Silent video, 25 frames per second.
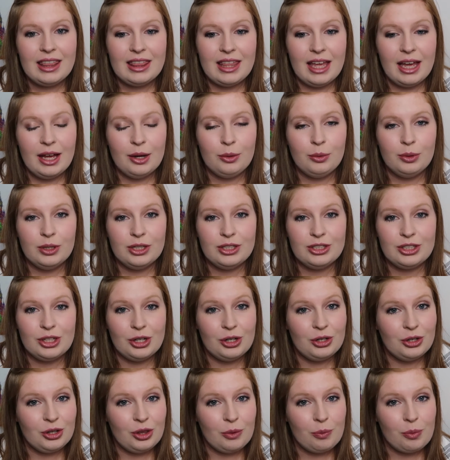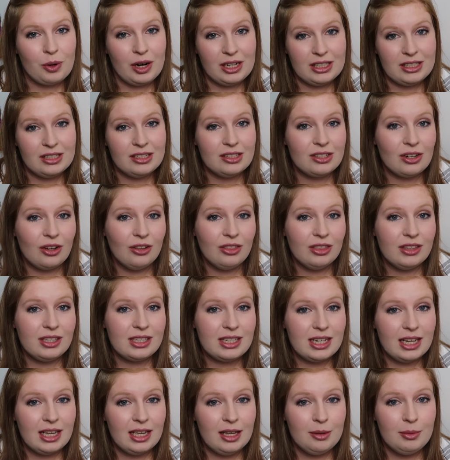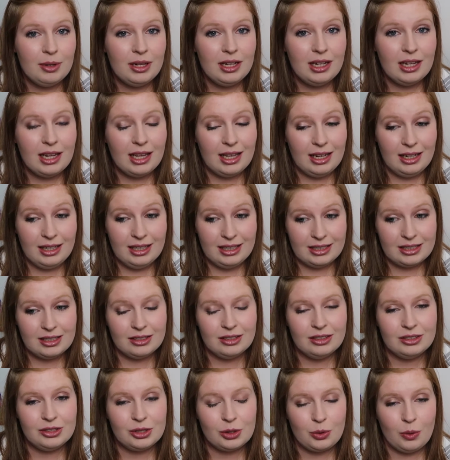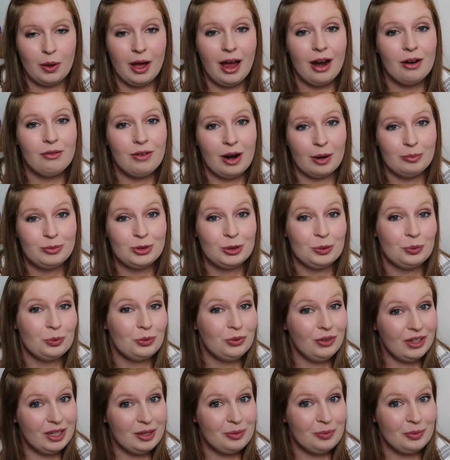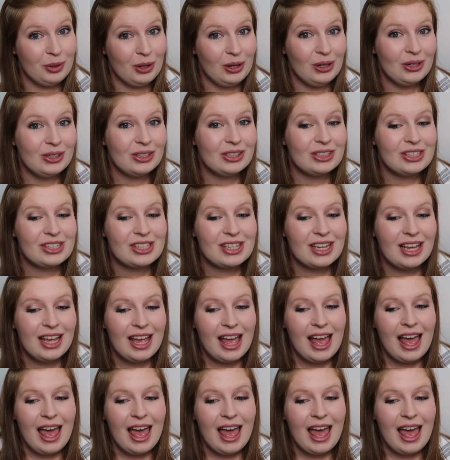there was another present on the table, a little square wrapped up ring box.